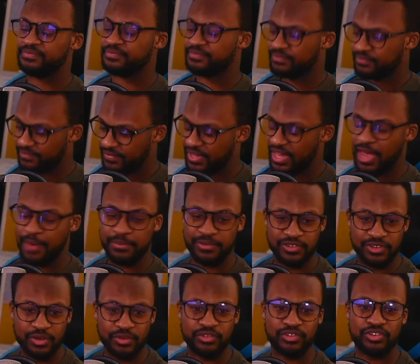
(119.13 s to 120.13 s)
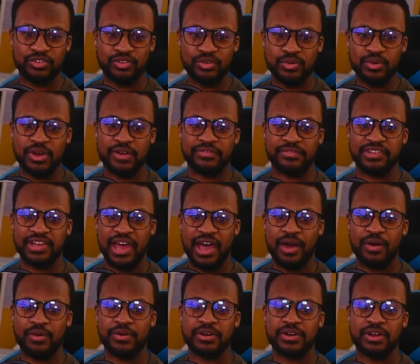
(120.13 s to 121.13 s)
Episode 2 of
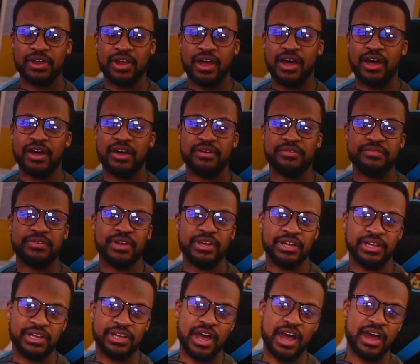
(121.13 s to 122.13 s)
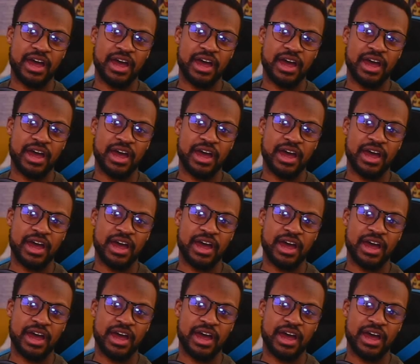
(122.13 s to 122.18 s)
Tower of God.